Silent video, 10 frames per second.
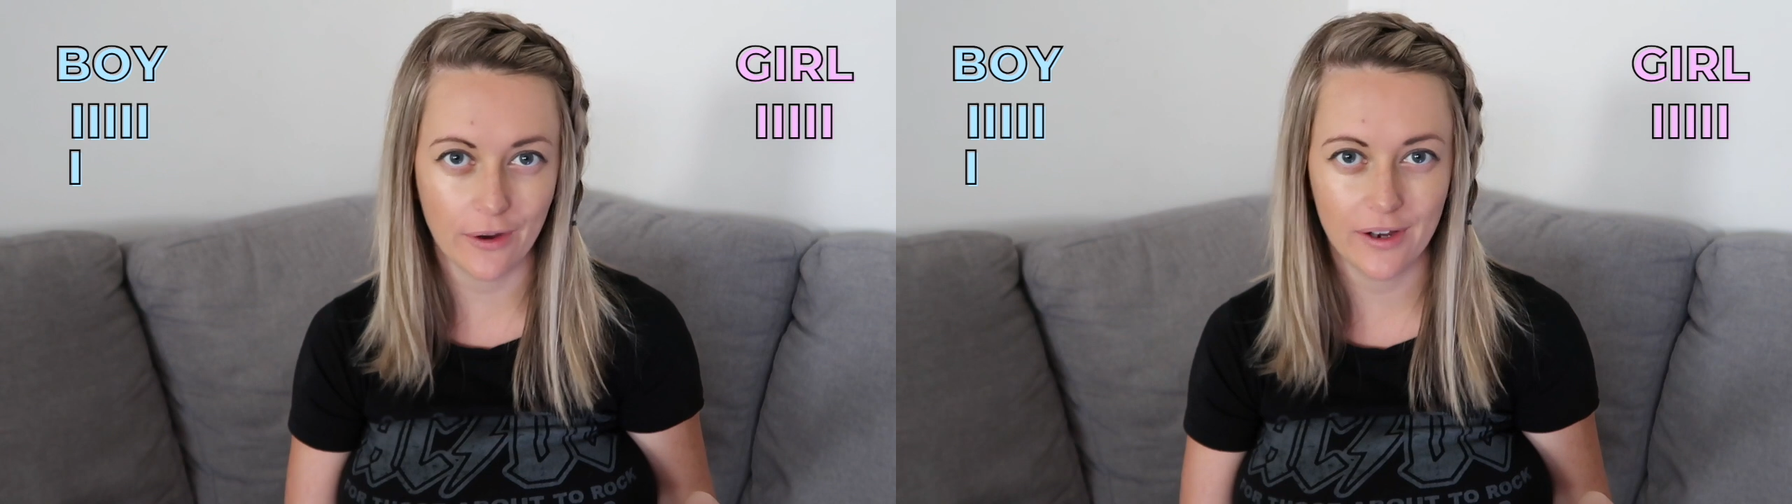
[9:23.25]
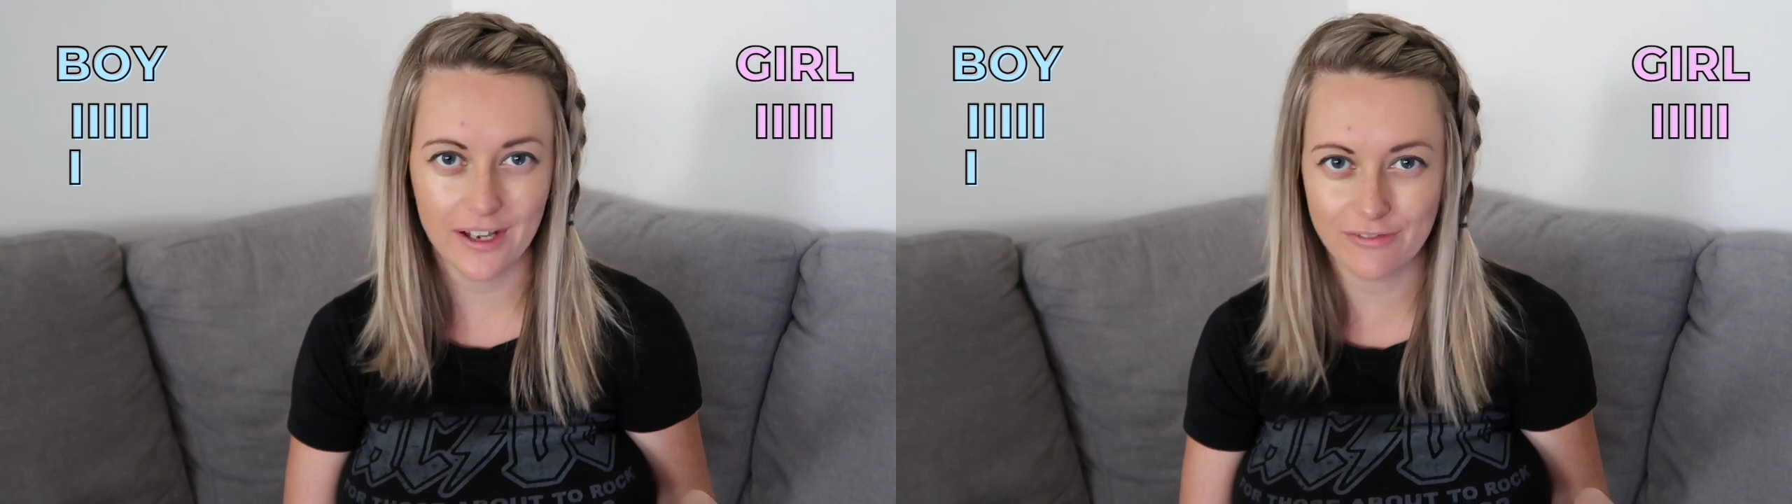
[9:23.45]

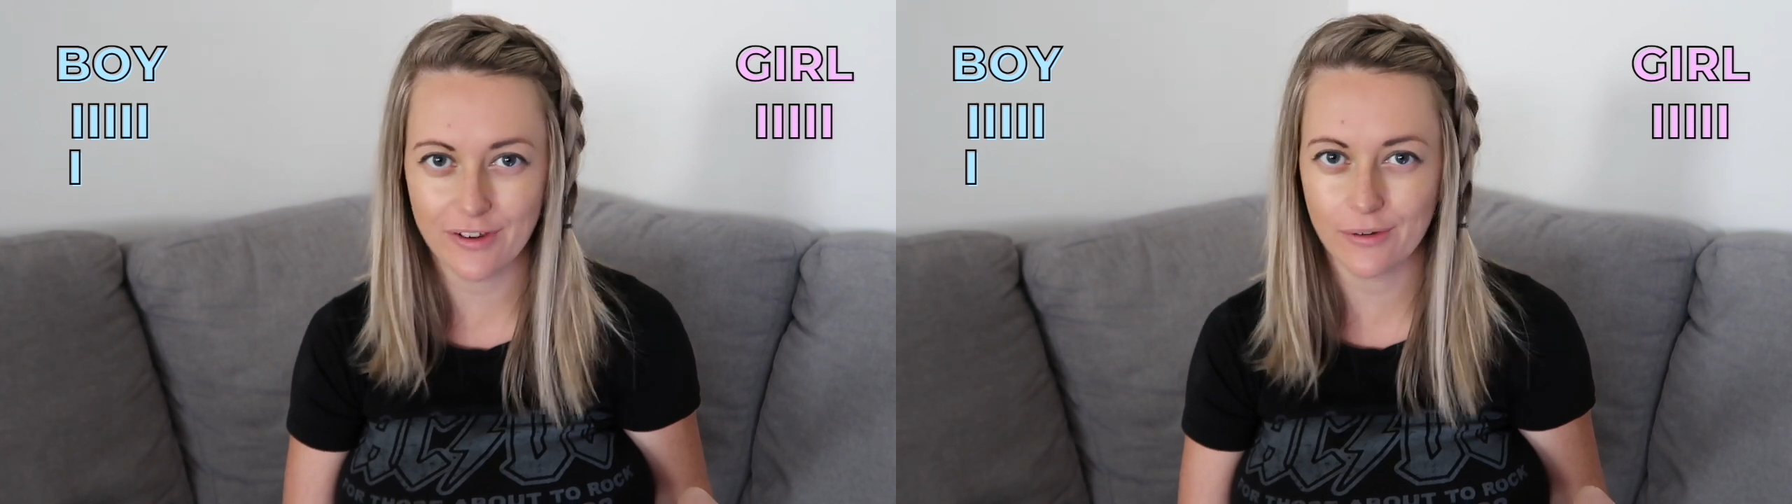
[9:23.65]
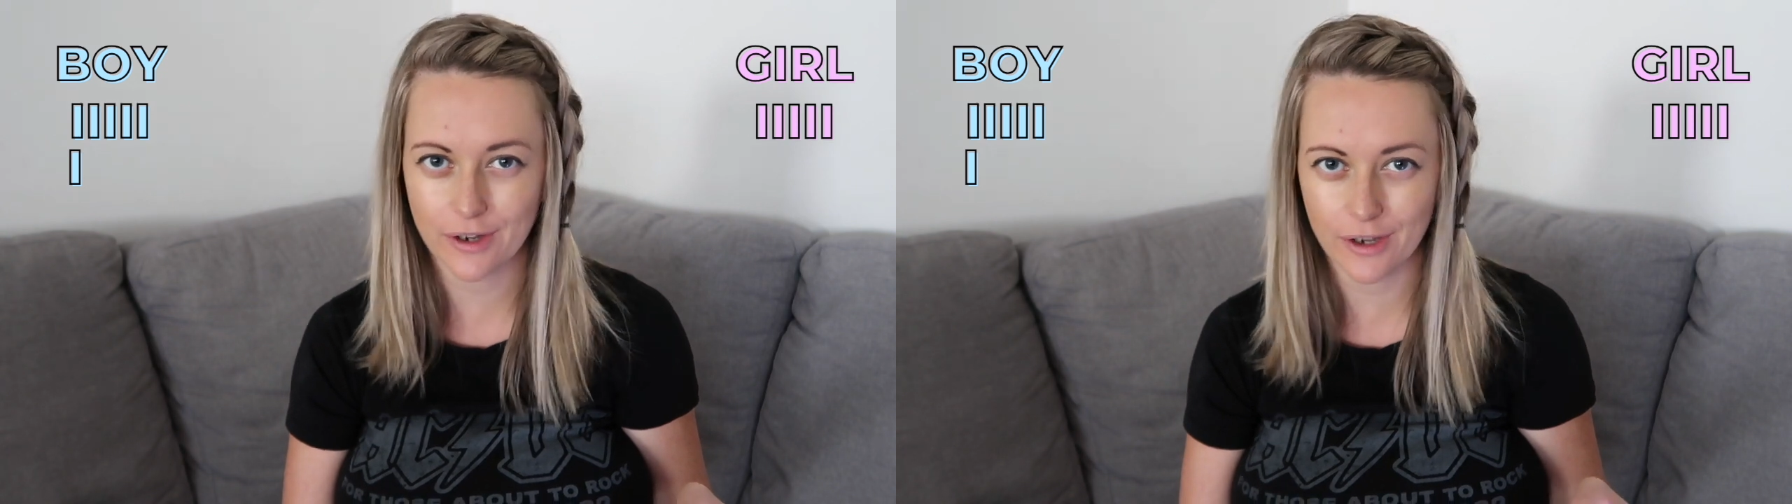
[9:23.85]
He
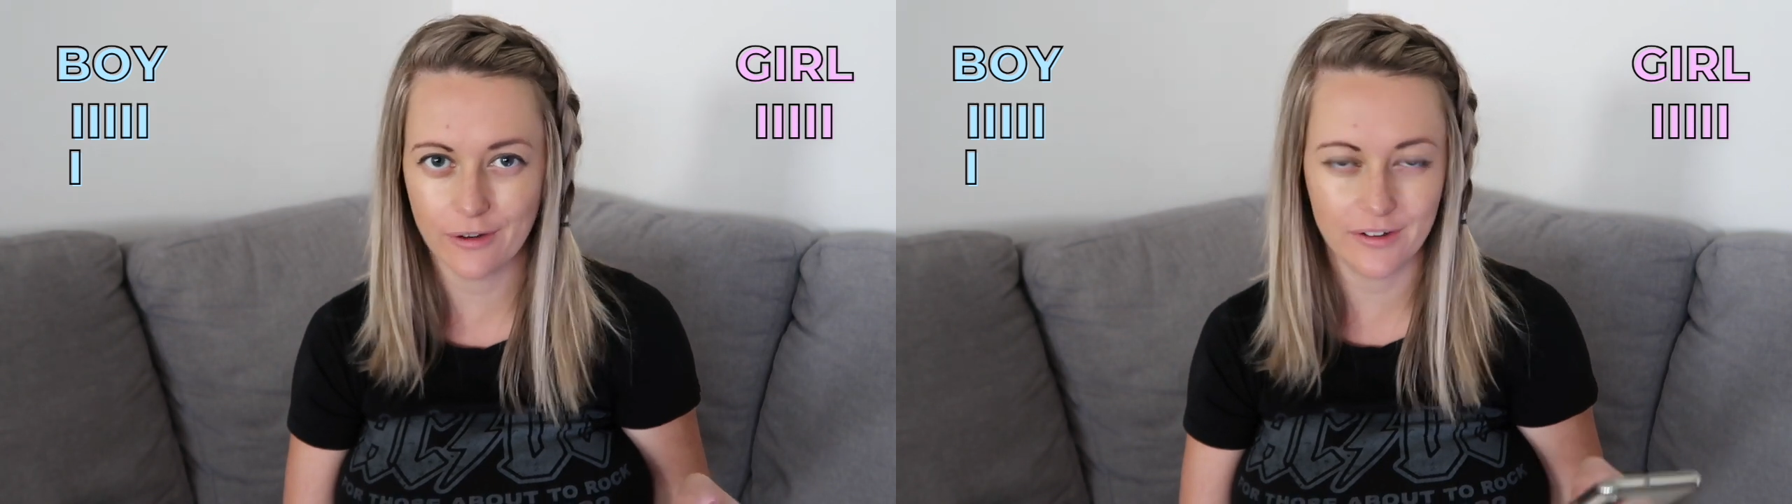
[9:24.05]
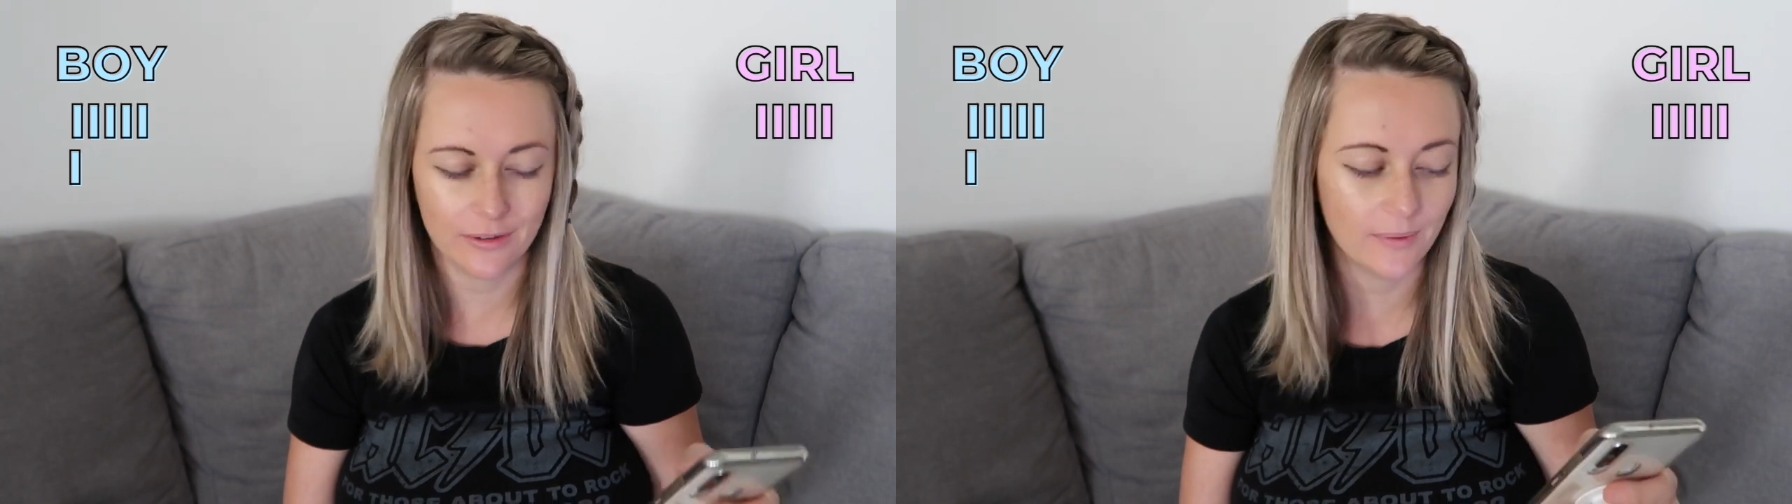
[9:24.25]
felt
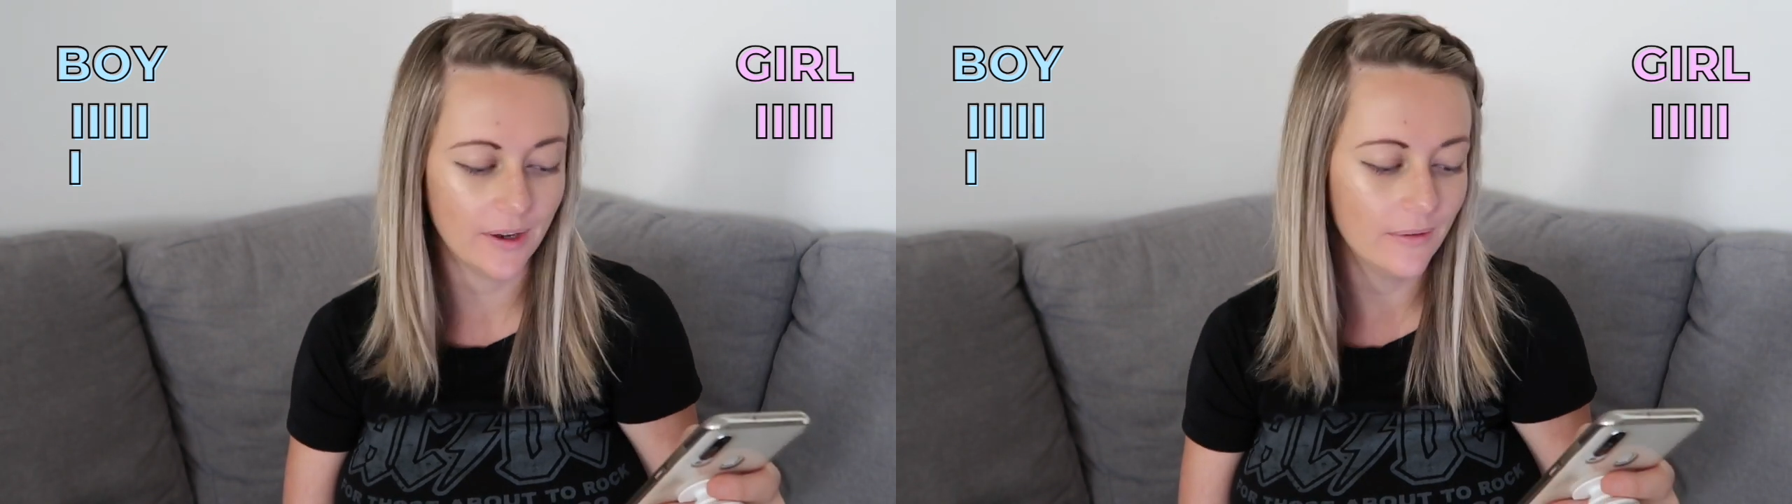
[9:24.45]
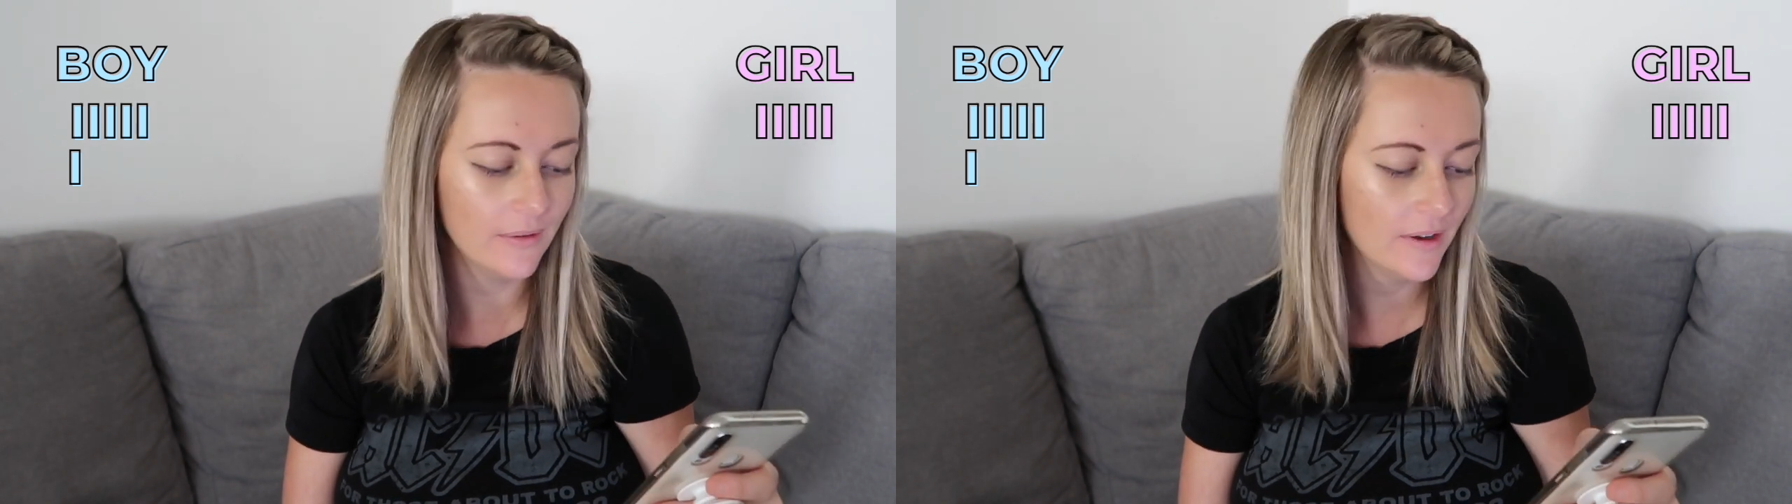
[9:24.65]
girl as
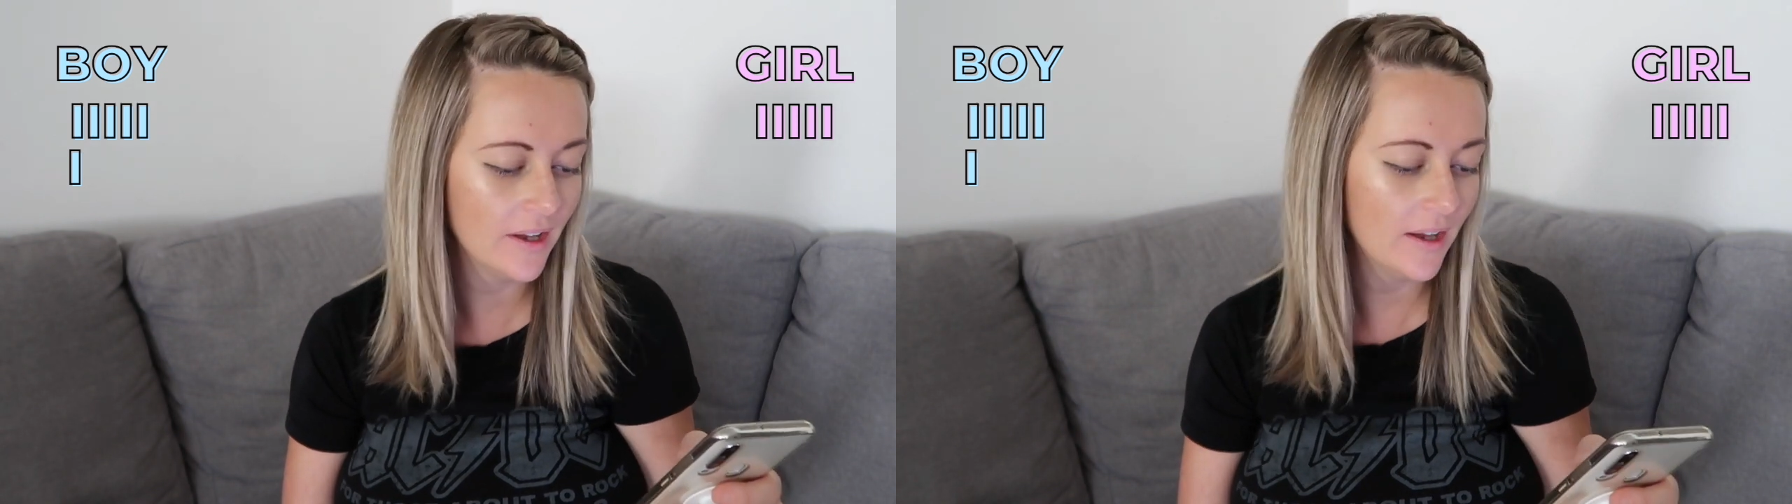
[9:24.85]
well.